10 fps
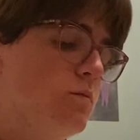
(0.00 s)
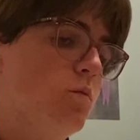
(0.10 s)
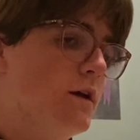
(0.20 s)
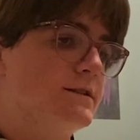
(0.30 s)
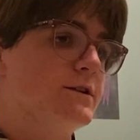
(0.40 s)

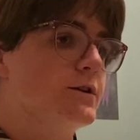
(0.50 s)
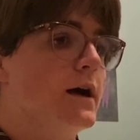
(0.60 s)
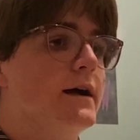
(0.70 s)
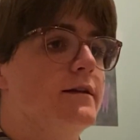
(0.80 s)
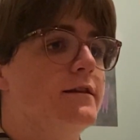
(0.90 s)
Well, sir,
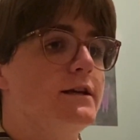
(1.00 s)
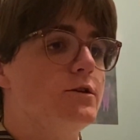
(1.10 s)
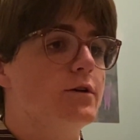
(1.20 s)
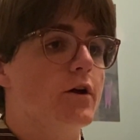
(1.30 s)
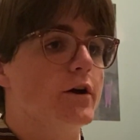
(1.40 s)
I think
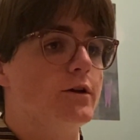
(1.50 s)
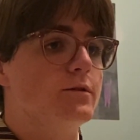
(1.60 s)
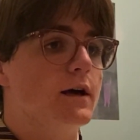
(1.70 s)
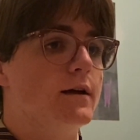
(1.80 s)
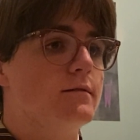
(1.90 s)
you could argue
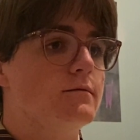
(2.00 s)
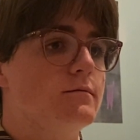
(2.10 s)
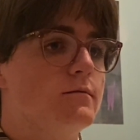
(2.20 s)
that